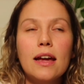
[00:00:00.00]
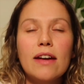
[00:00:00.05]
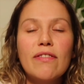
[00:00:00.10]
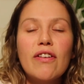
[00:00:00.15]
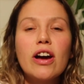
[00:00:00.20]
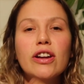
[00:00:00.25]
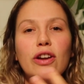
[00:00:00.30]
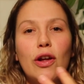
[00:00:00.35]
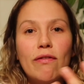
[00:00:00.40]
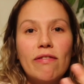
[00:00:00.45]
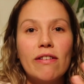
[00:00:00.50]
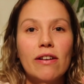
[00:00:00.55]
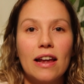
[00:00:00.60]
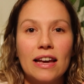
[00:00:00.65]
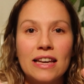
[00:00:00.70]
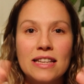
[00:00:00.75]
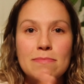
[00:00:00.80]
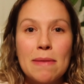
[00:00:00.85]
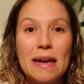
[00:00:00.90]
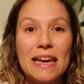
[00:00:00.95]
I don't feel like
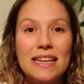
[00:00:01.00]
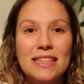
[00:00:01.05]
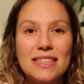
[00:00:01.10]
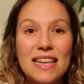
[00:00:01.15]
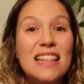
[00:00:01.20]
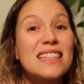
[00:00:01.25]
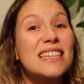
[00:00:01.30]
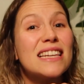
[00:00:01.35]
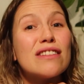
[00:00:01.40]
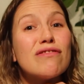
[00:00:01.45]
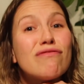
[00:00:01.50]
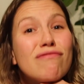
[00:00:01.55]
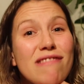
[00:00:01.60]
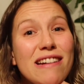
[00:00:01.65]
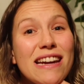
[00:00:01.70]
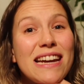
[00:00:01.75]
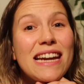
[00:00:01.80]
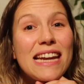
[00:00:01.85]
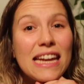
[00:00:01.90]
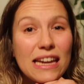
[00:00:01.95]
it's making sense, it's
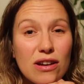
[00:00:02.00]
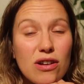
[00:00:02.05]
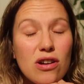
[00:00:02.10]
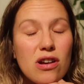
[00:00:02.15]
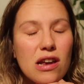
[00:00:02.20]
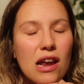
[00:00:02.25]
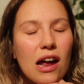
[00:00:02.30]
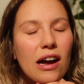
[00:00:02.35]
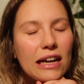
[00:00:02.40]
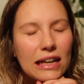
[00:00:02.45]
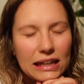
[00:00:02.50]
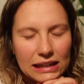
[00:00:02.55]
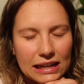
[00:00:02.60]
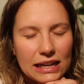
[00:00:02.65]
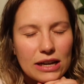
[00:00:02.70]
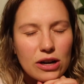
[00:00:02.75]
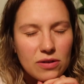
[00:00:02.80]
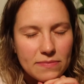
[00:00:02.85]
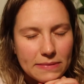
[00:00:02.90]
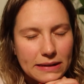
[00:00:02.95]
really likely
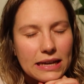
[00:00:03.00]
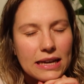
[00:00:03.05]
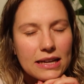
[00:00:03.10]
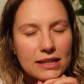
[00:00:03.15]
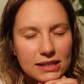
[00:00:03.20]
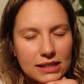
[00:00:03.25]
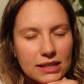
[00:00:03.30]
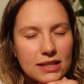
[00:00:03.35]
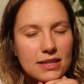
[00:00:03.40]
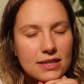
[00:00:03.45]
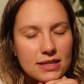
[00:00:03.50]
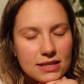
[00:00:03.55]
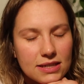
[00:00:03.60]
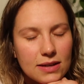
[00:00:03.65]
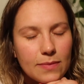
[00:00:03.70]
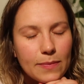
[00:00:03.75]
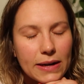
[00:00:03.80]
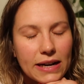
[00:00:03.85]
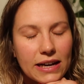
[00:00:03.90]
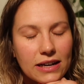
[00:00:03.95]
not making sense to
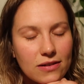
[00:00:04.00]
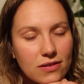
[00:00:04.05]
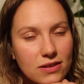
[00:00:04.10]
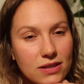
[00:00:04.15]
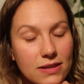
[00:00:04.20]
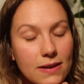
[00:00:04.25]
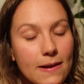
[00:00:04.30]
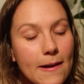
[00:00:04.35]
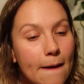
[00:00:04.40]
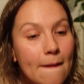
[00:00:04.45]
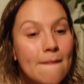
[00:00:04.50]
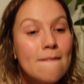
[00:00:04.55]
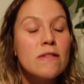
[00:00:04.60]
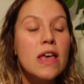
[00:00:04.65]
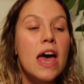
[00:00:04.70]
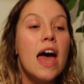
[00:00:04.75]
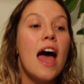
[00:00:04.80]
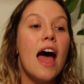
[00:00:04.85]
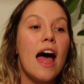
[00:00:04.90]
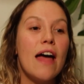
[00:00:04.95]
someone else.
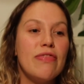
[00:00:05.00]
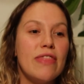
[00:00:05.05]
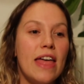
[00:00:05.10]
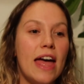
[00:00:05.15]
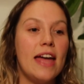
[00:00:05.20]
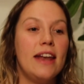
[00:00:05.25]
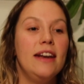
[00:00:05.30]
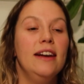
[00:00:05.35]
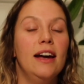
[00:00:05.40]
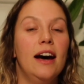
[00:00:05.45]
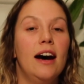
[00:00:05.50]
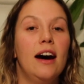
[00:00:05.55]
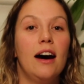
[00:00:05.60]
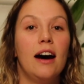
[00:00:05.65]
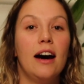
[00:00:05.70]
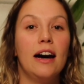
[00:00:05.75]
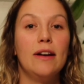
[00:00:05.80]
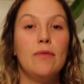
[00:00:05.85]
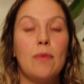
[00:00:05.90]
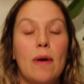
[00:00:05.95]
And then
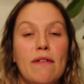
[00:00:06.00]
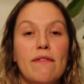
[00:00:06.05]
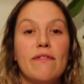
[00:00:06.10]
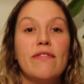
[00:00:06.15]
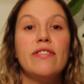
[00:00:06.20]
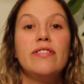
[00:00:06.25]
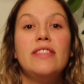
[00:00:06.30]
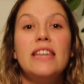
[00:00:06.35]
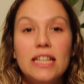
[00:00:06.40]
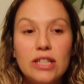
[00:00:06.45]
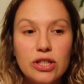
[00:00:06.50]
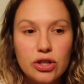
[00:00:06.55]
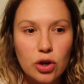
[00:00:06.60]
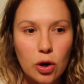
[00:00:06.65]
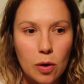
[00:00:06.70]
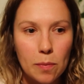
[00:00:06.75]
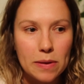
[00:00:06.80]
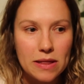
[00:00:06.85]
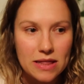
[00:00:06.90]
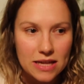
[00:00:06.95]
I went for this
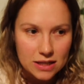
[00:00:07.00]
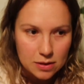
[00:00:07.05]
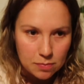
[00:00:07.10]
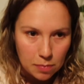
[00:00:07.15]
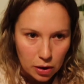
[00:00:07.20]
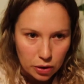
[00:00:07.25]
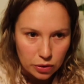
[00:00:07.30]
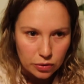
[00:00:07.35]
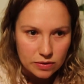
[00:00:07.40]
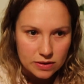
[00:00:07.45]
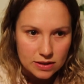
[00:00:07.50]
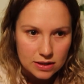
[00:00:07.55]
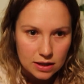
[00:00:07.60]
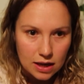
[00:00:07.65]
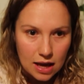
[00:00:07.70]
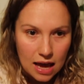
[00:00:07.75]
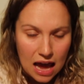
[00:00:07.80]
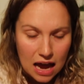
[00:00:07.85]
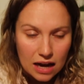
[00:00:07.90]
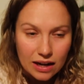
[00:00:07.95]
job and this post,
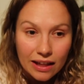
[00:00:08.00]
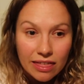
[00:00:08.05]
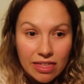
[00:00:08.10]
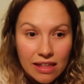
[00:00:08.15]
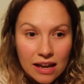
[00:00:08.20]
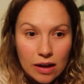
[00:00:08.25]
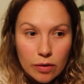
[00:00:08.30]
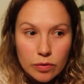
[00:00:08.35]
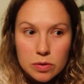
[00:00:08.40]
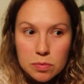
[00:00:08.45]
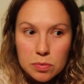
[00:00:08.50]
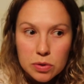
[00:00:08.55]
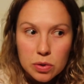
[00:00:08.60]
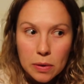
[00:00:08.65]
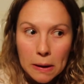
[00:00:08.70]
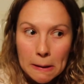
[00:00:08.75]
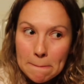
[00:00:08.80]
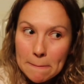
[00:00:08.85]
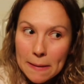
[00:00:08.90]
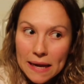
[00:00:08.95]
and I think it was
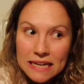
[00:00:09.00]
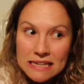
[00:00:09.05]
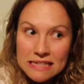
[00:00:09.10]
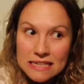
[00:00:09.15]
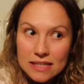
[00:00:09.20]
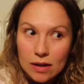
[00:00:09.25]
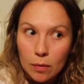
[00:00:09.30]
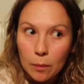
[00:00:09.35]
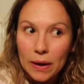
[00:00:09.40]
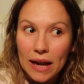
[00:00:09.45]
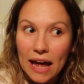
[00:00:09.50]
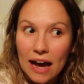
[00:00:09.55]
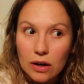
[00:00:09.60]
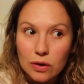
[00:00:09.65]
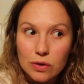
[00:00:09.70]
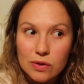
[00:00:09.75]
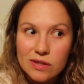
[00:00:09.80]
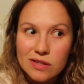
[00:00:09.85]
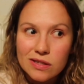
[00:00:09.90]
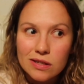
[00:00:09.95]
between me and someone
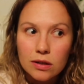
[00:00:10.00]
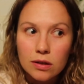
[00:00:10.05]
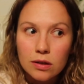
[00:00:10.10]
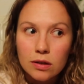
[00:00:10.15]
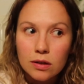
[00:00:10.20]
else,